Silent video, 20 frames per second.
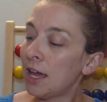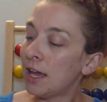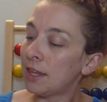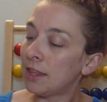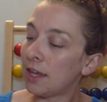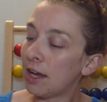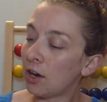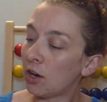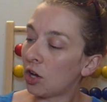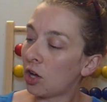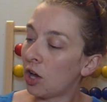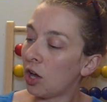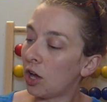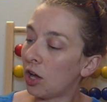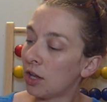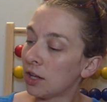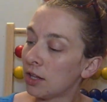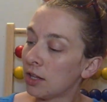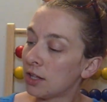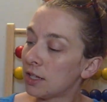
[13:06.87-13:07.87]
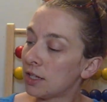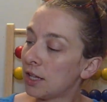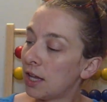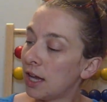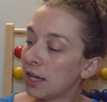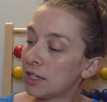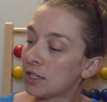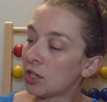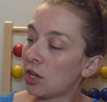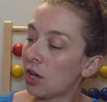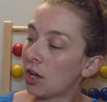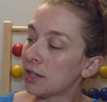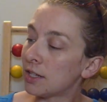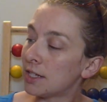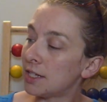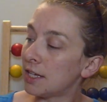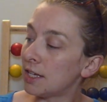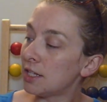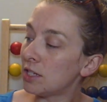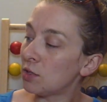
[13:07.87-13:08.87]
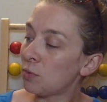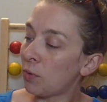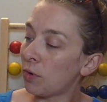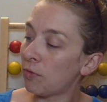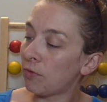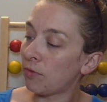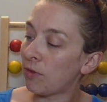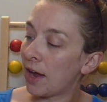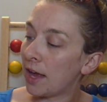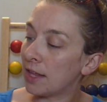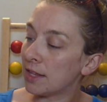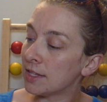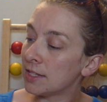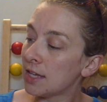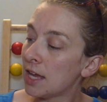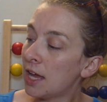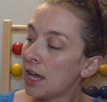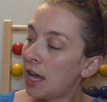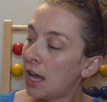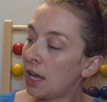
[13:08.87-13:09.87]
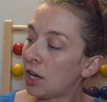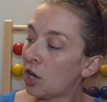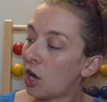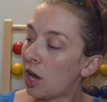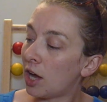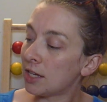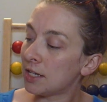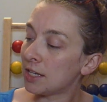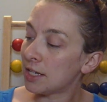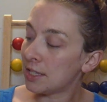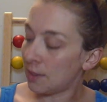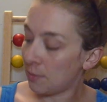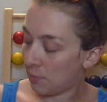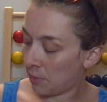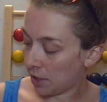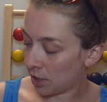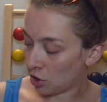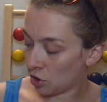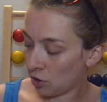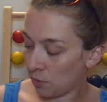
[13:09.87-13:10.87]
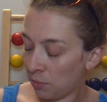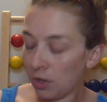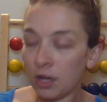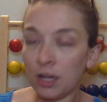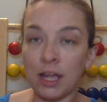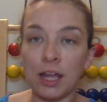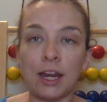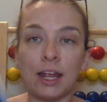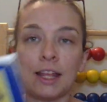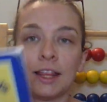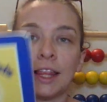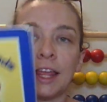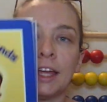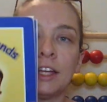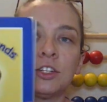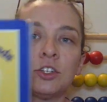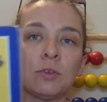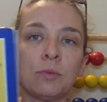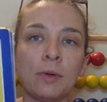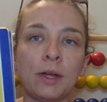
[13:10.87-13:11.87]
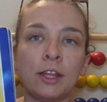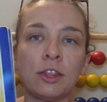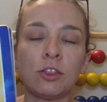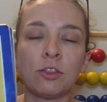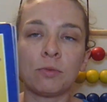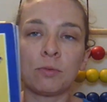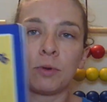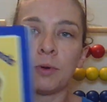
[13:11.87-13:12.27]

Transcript: It's called Since We're Friends, an autism picture book, and I'd like to read through